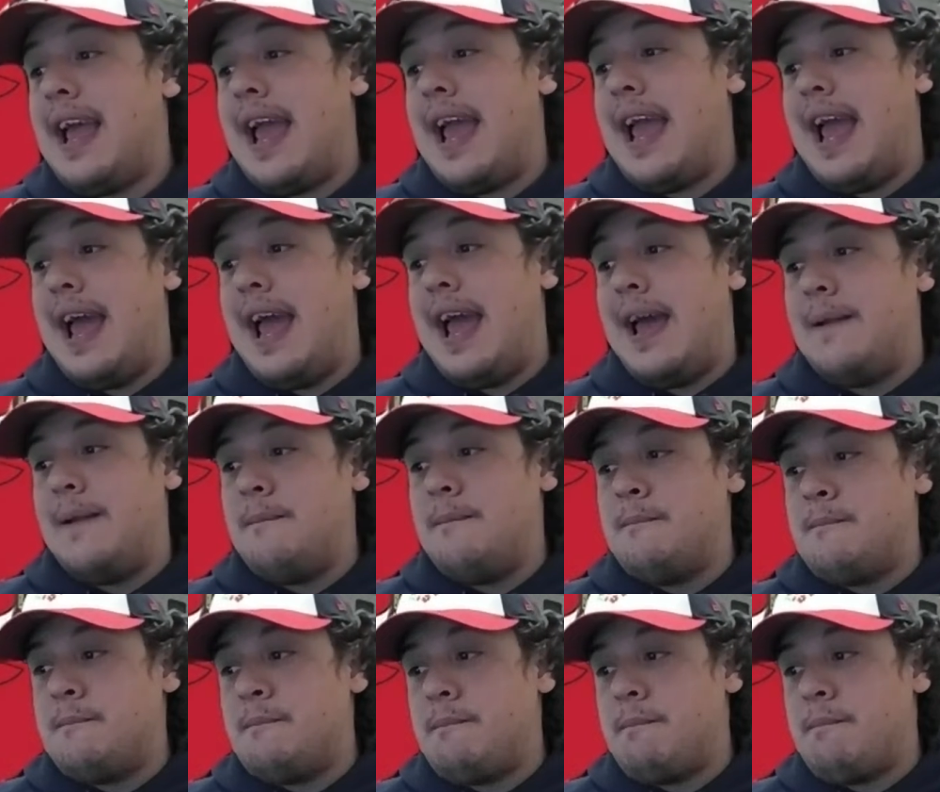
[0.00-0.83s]

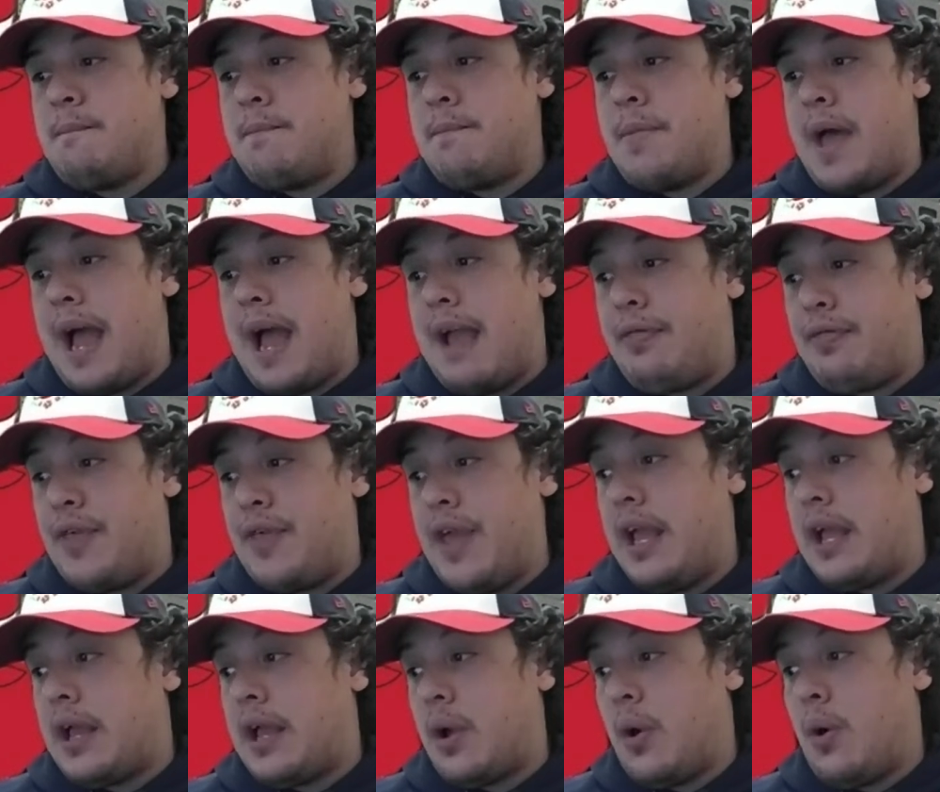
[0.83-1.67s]
And I
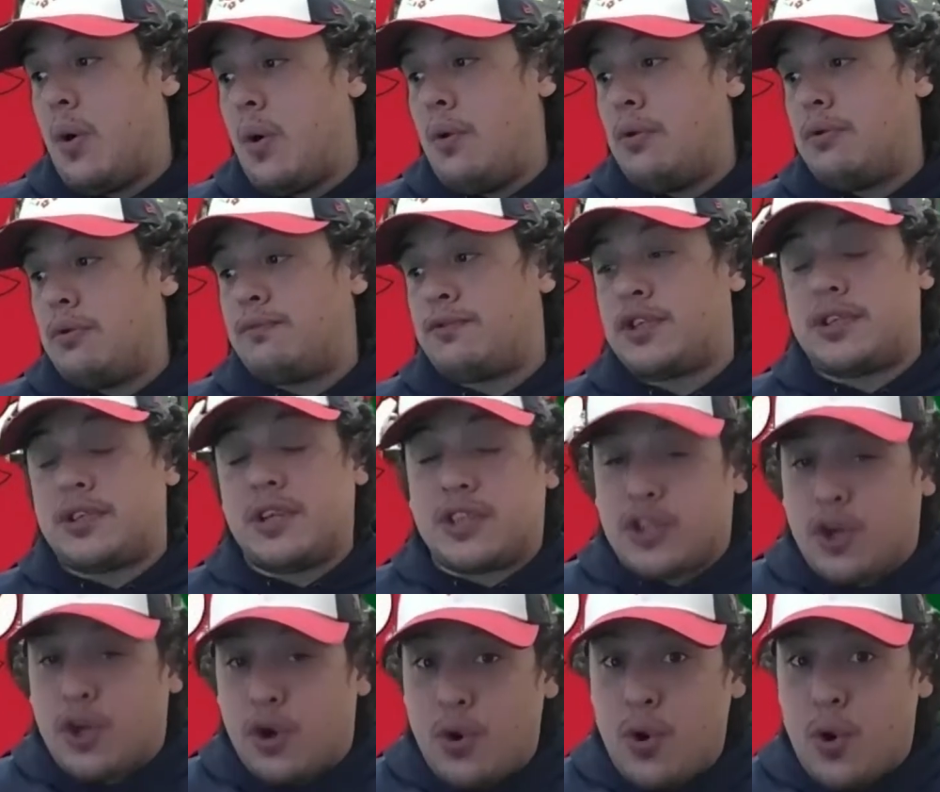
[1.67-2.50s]
think
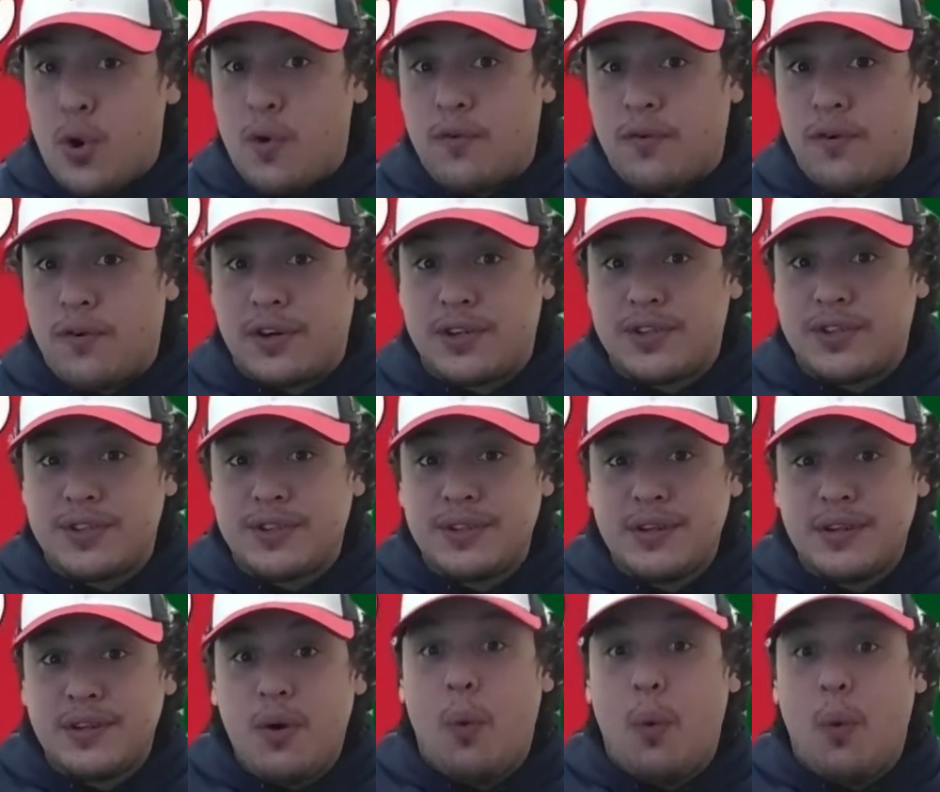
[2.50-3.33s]
the
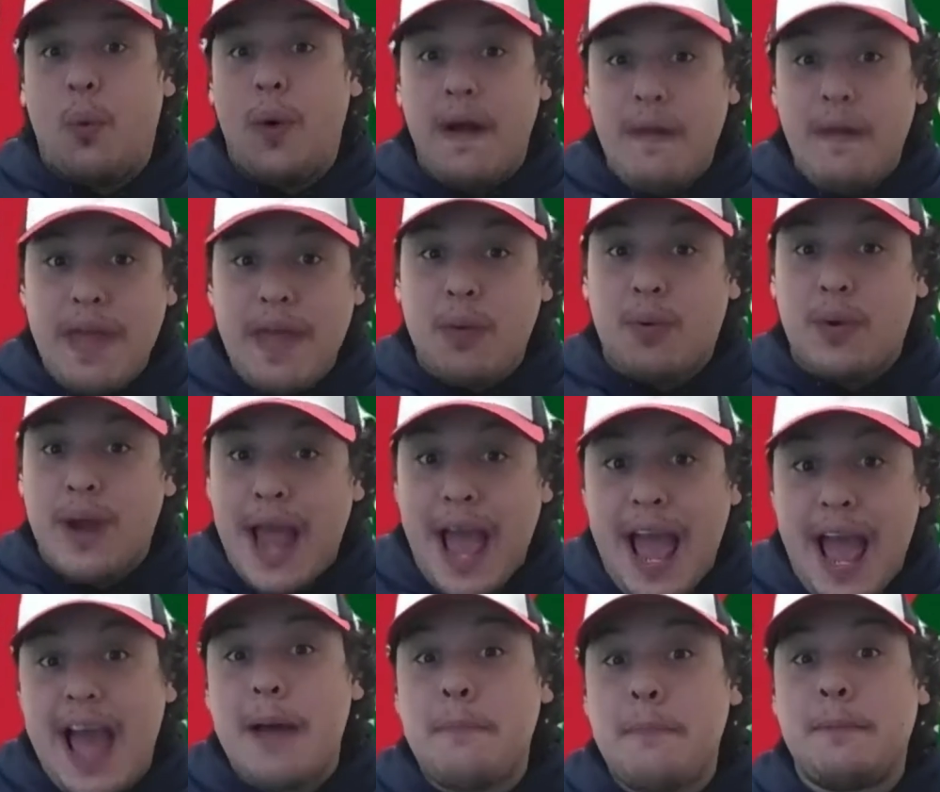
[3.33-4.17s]
turnovers, when they were
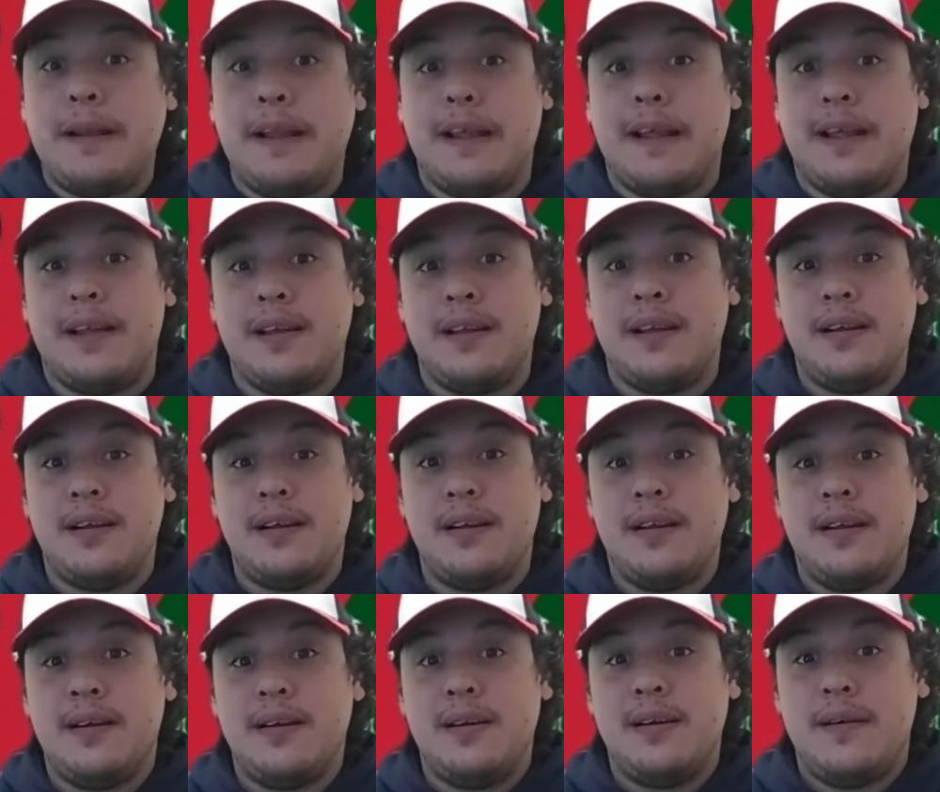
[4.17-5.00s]
happening,
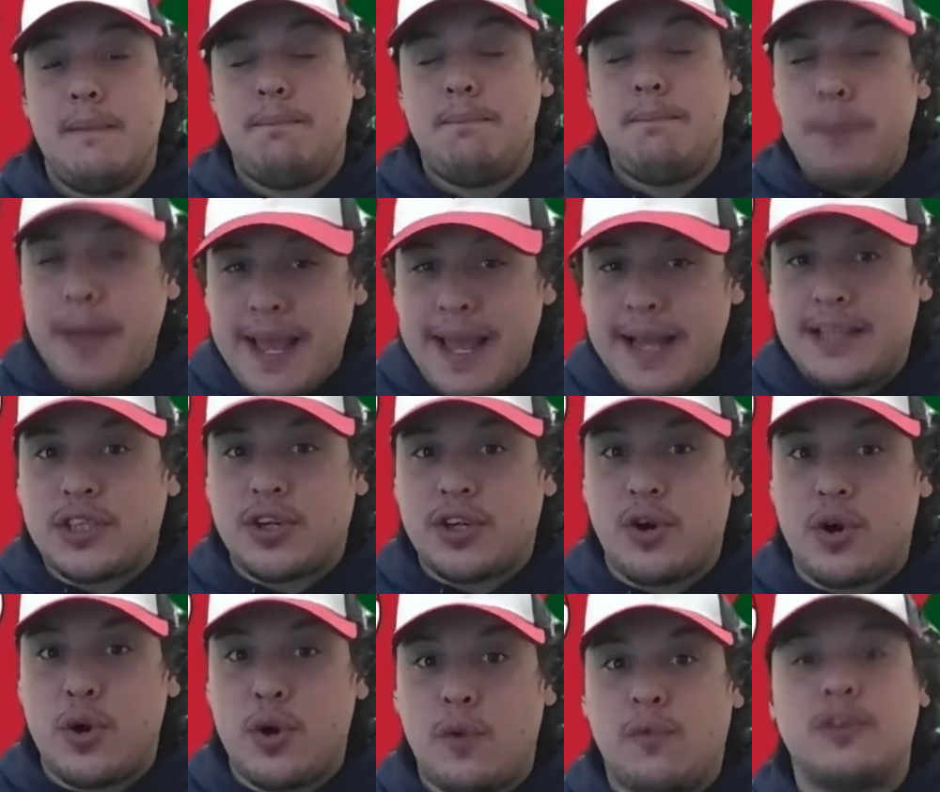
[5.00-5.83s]
big
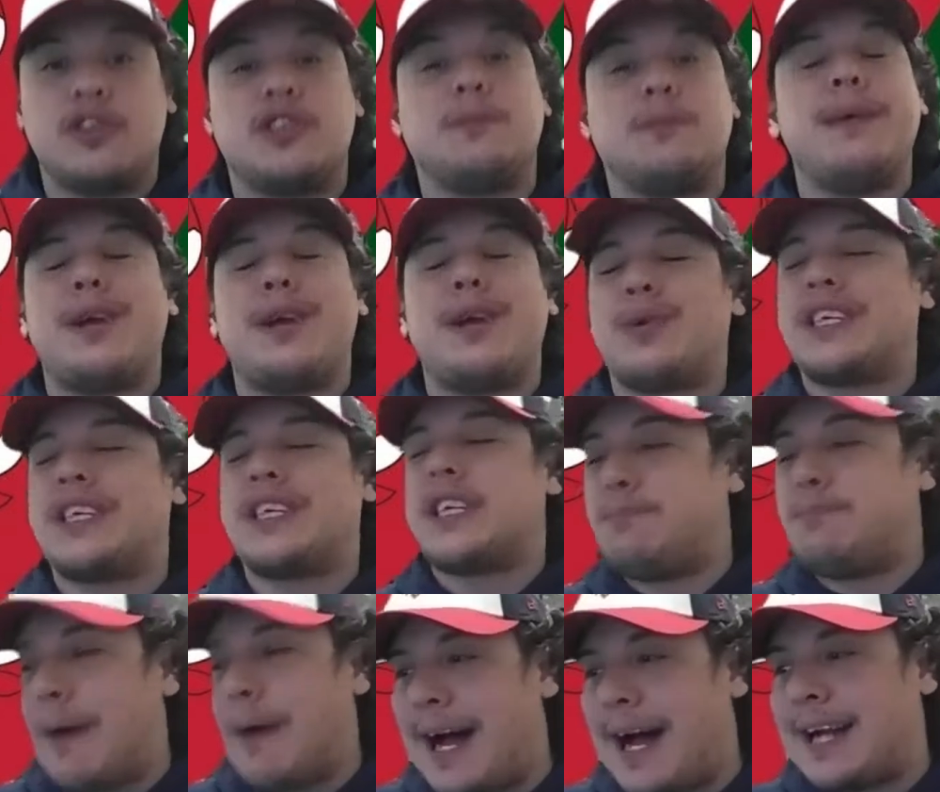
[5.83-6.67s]
turnovers, big
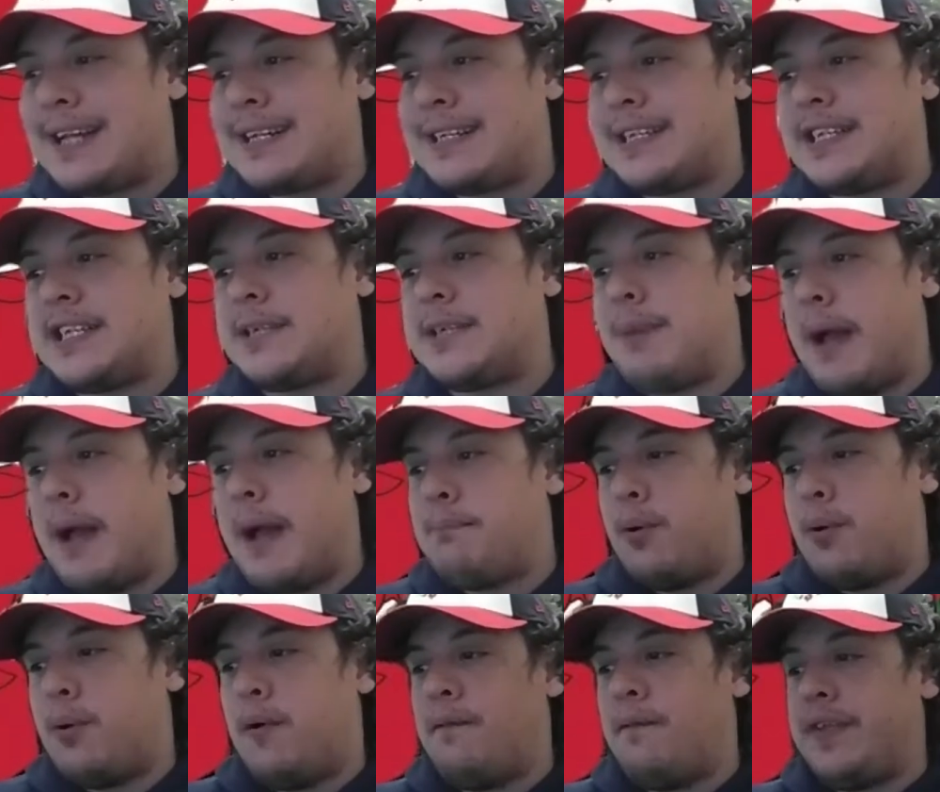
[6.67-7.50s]
responses by
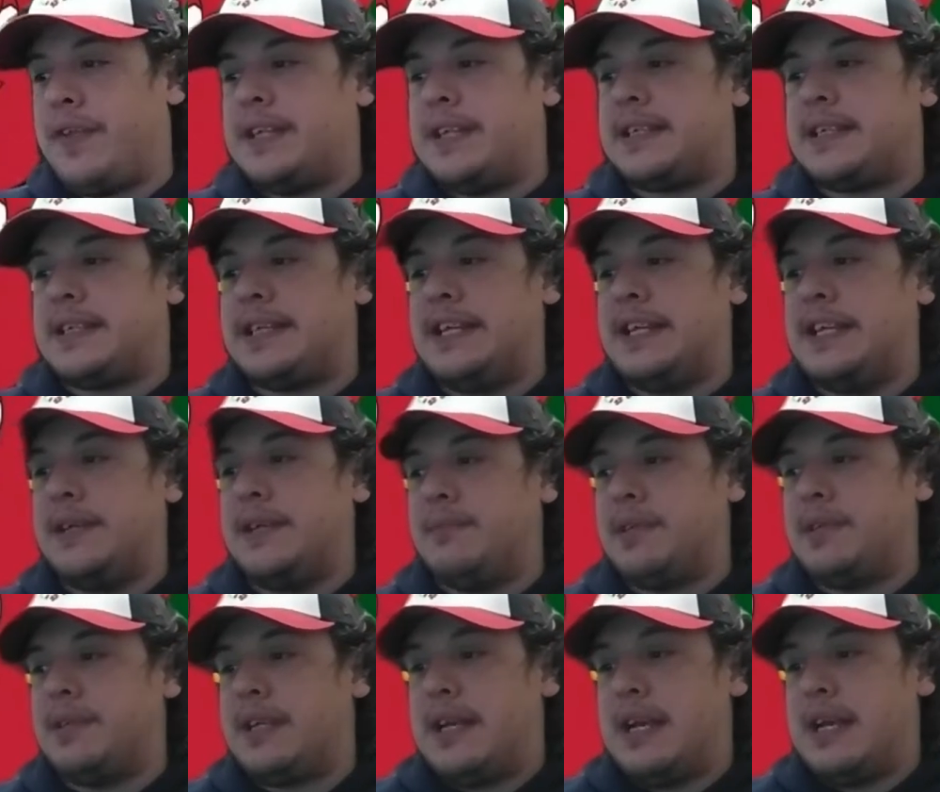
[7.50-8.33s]
both these
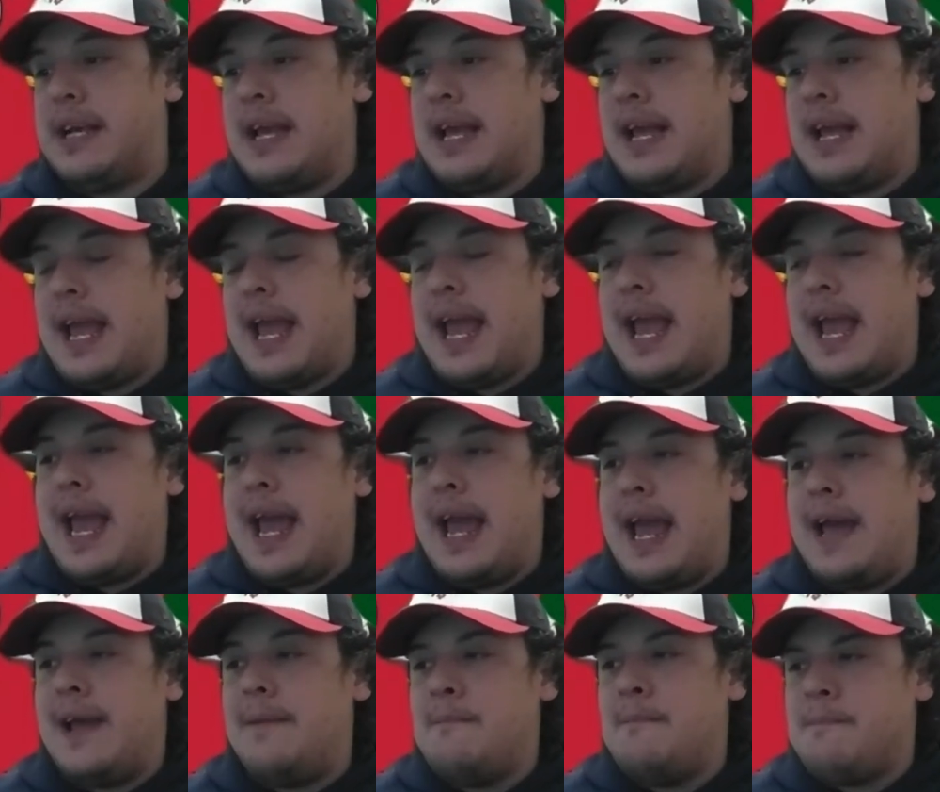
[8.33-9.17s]
teams.
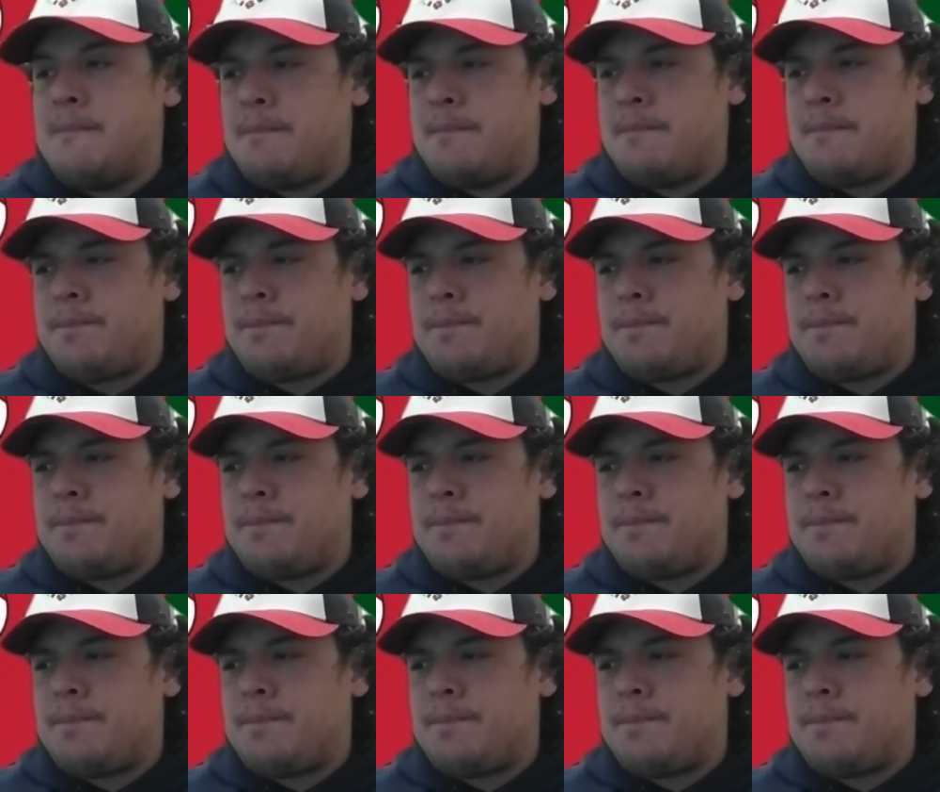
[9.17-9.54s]
And